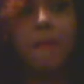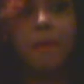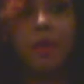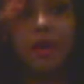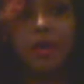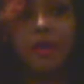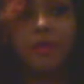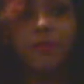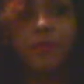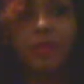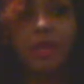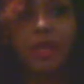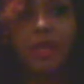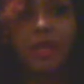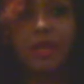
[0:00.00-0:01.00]
But
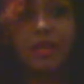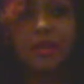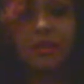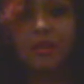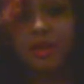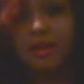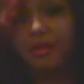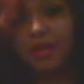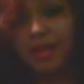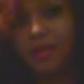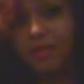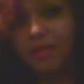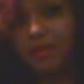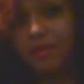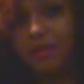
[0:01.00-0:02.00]
he said in the
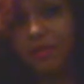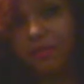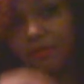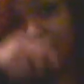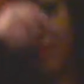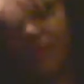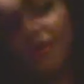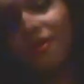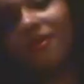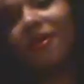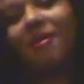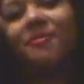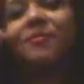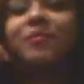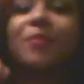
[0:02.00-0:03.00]
interview,
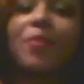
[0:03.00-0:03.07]
okay,